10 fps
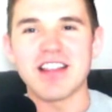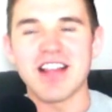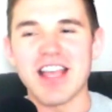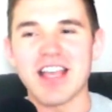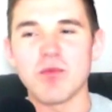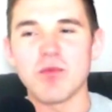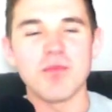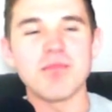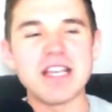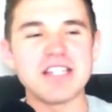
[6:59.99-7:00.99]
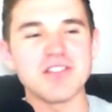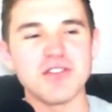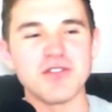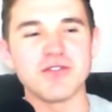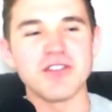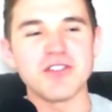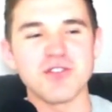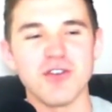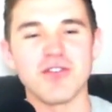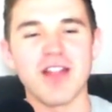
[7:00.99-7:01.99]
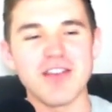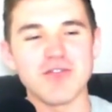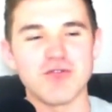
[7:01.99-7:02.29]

like one piece of sort of like